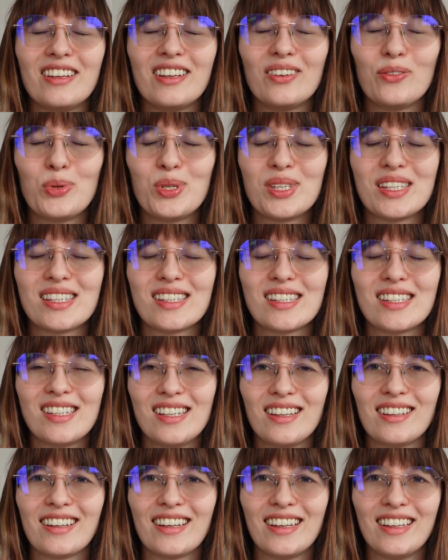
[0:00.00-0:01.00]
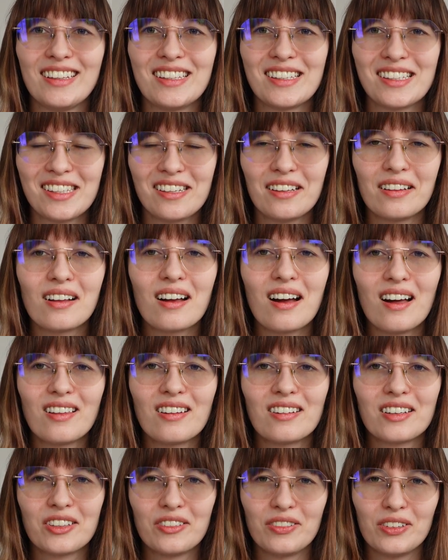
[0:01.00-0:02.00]
with silk in the steel
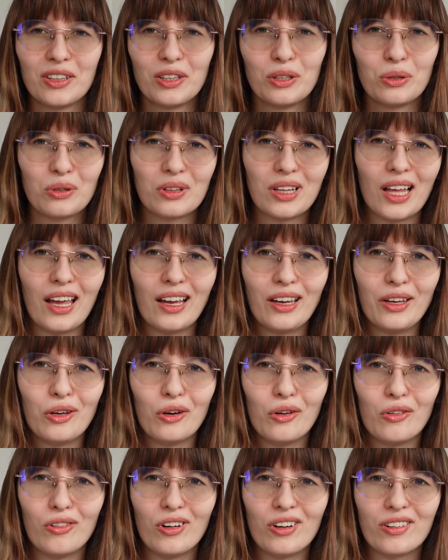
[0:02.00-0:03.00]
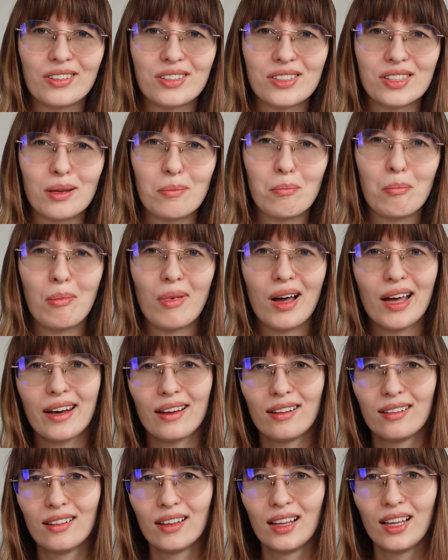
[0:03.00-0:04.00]
color, it will look like you're wearing some
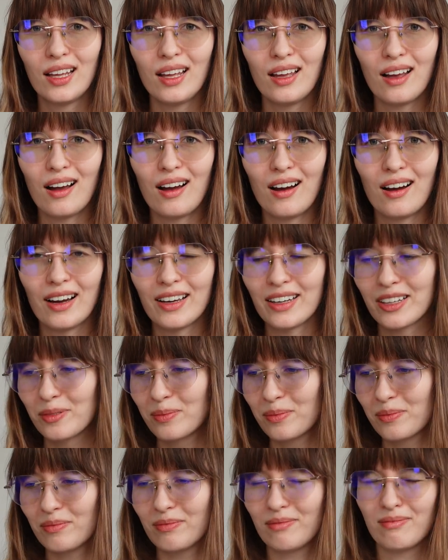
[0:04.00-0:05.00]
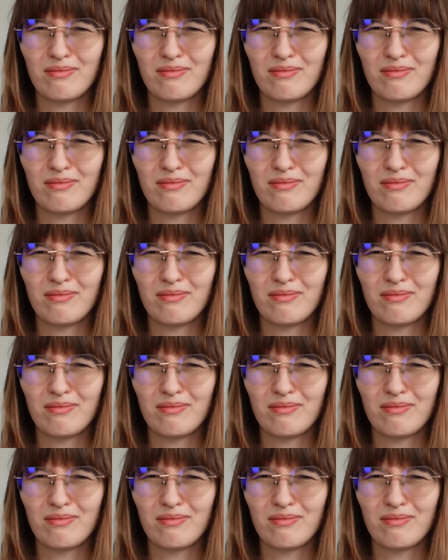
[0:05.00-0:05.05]
metal item,